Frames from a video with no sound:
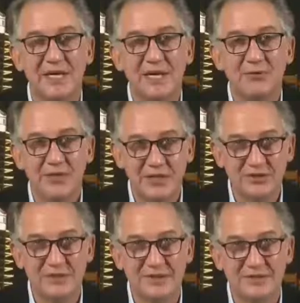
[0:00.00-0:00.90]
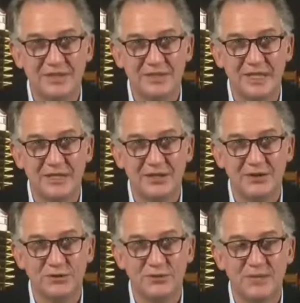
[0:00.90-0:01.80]
religious and sectarian
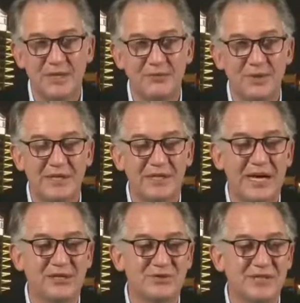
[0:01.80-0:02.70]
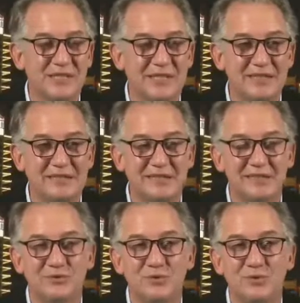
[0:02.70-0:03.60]
group, they will actually
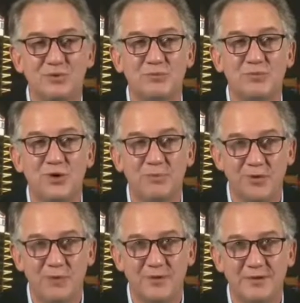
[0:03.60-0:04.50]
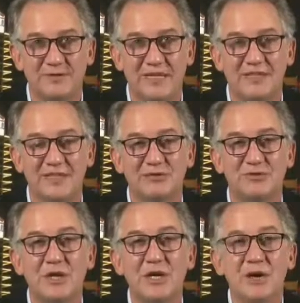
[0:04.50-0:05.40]
lead to more problems and reach
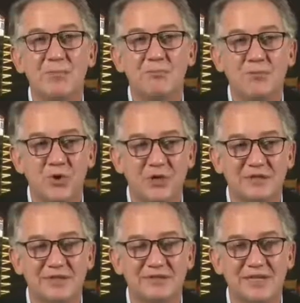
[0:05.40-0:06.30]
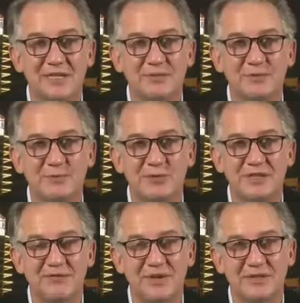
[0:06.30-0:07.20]
more disagreements between
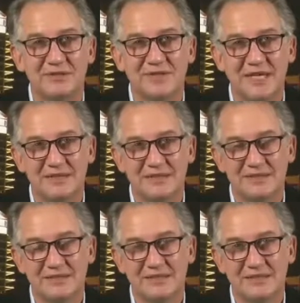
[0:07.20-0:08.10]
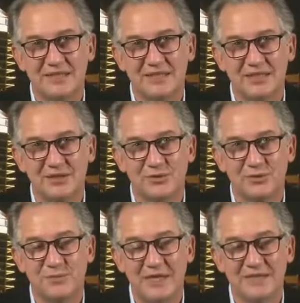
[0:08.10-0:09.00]
the various sec- a viable country.
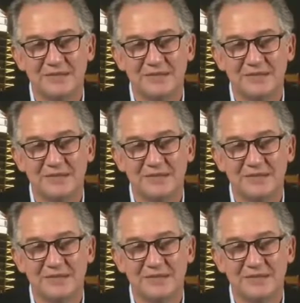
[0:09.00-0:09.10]
Yes. But